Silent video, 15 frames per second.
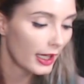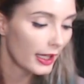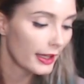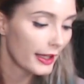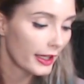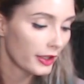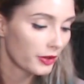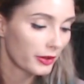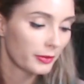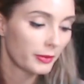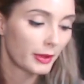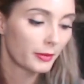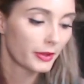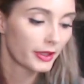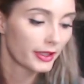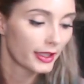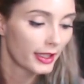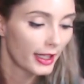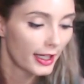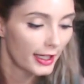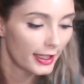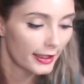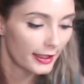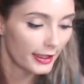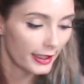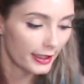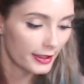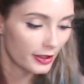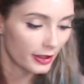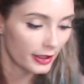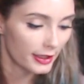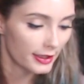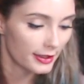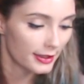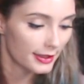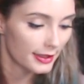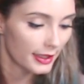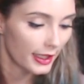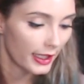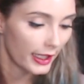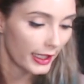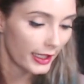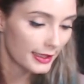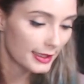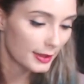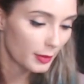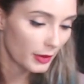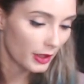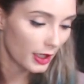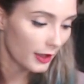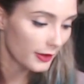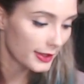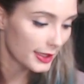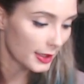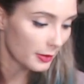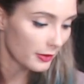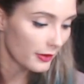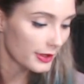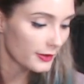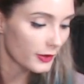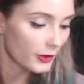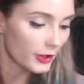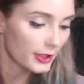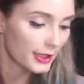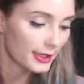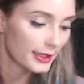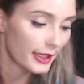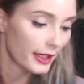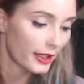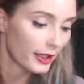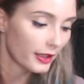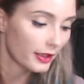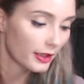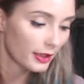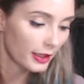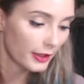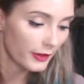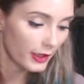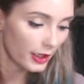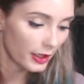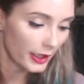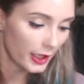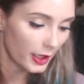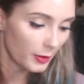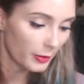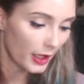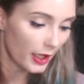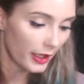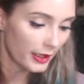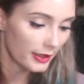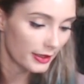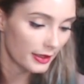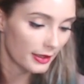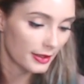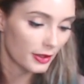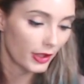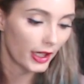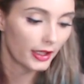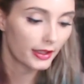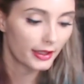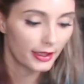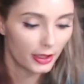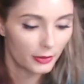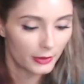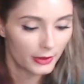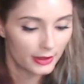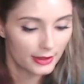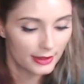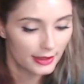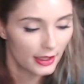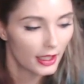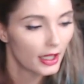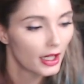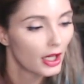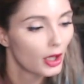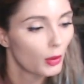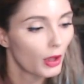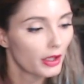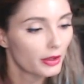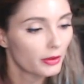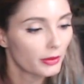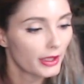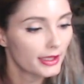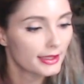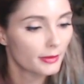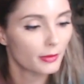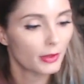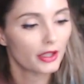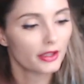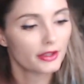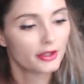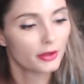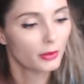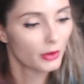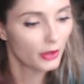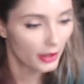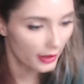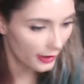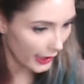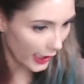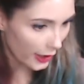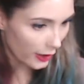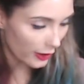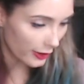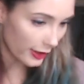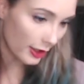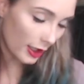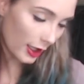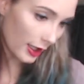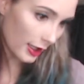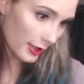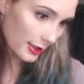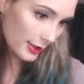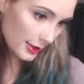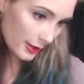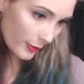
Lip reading: Then he remembered. The hinterlands. He had split off some of his forces there, leaving a clan behind to distract the humans, while the rest marched toward Cael Thalas.